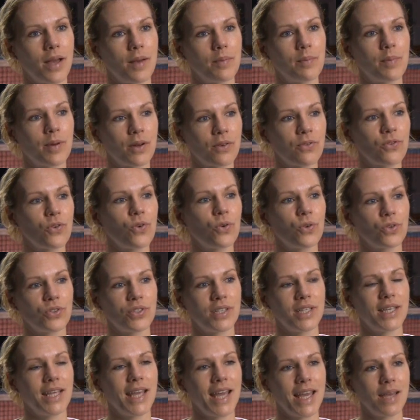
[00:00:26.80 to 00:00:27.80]
But of
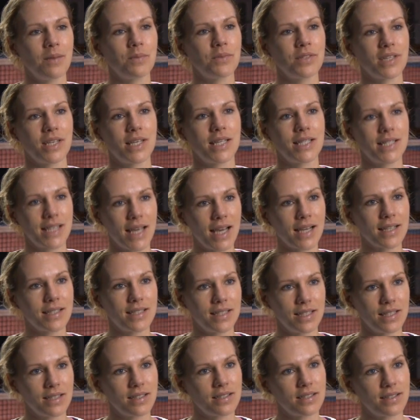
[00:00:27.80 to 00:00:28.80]
course in games and in
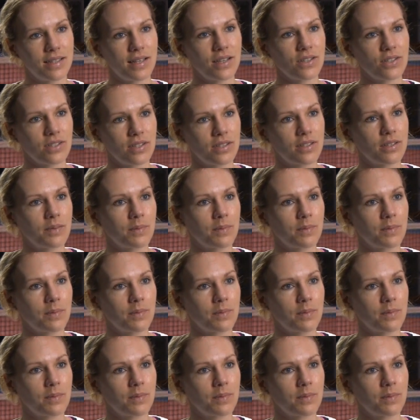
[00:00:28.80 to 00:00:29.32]
tactics, there's a